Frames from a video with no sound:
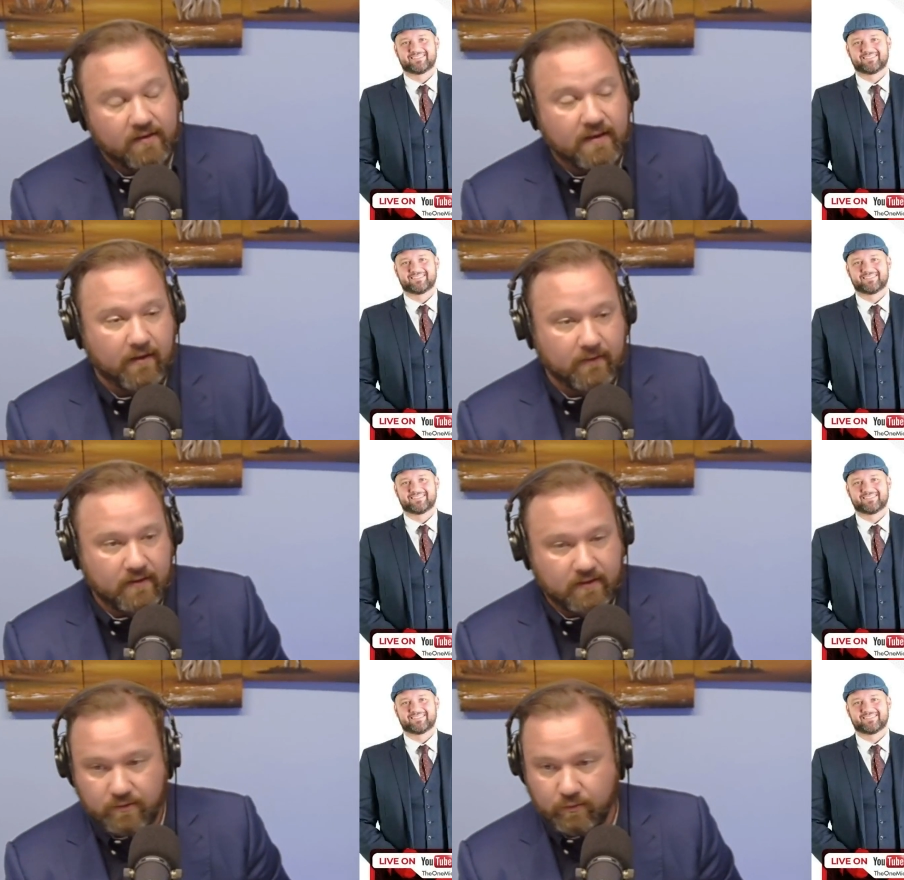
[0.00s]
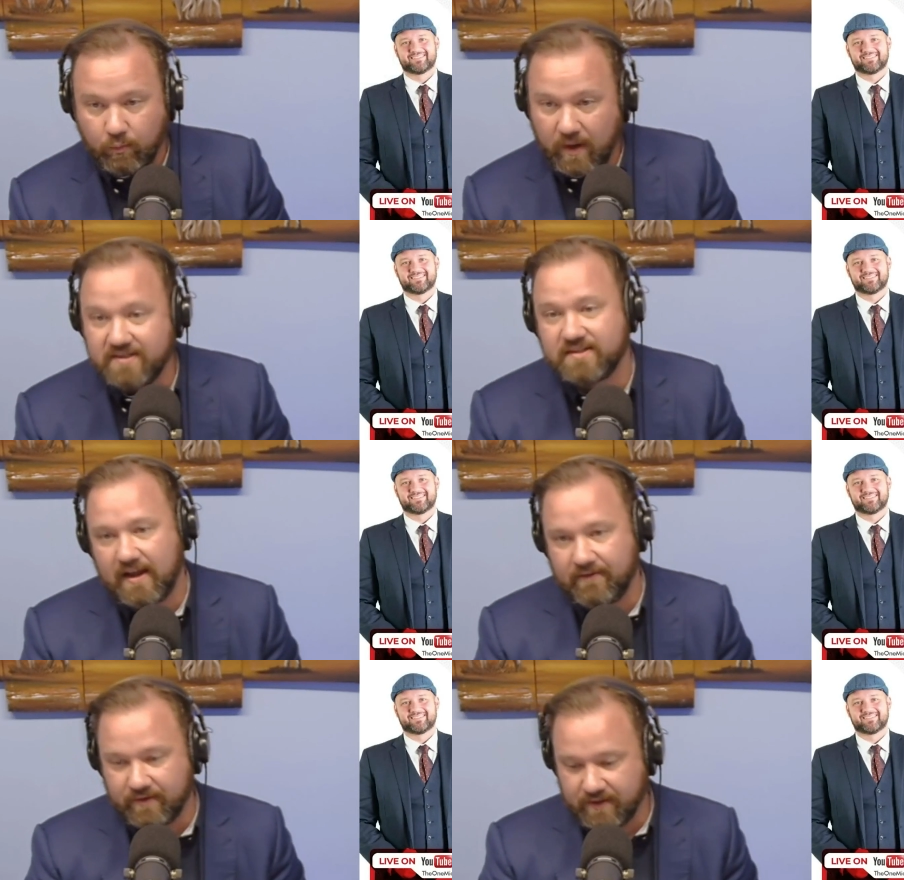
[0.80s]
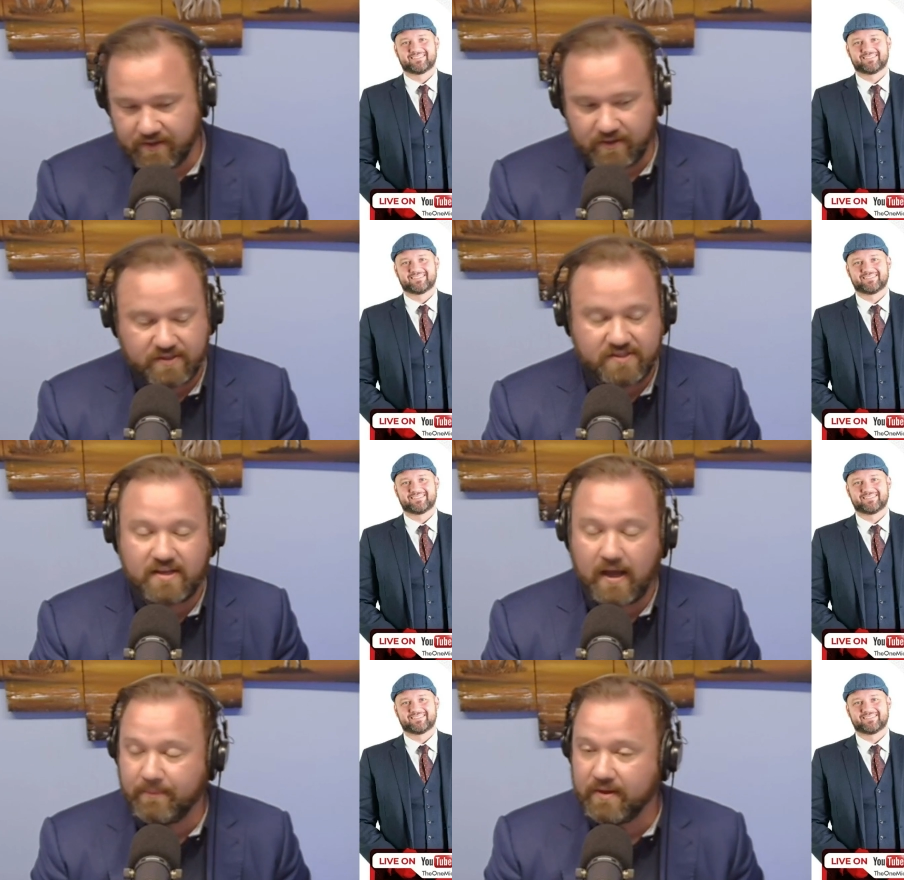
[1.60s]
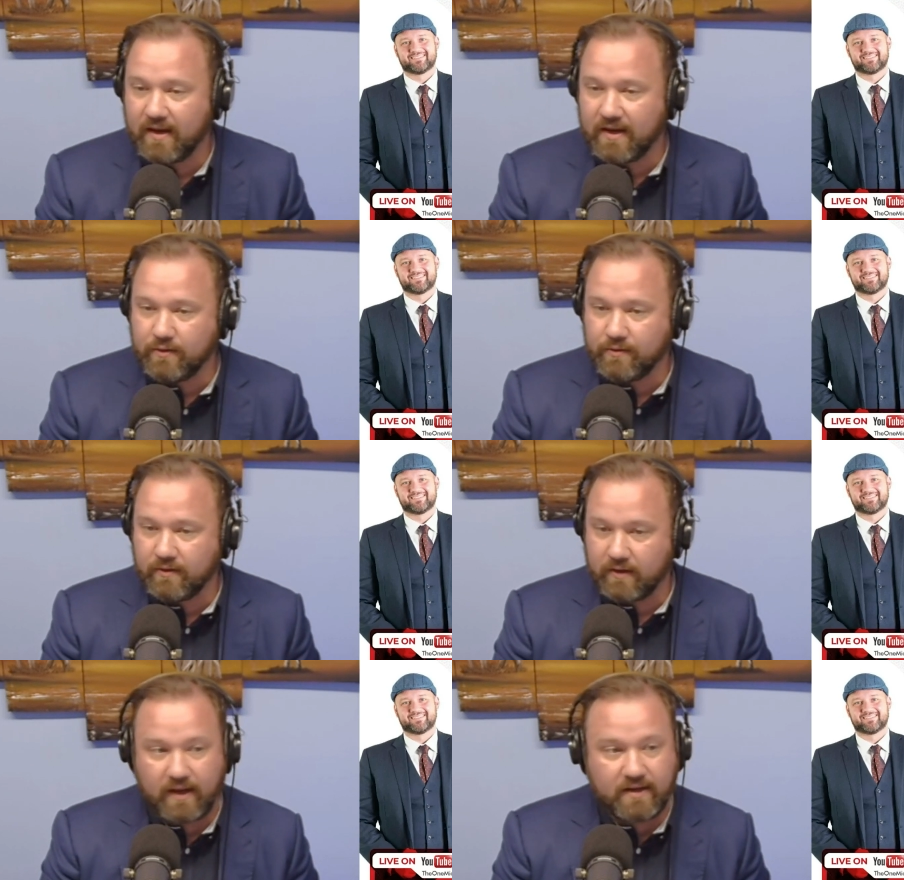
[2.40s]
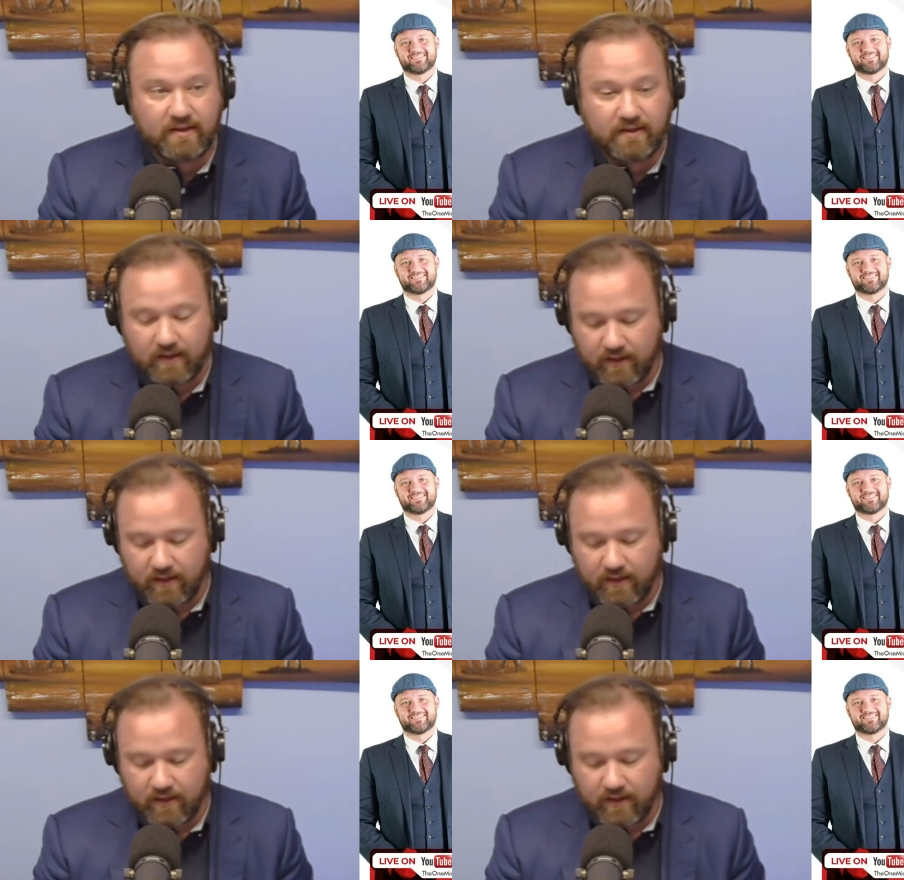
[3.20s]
Speaker 1: Now, in West Africa, there's not been any any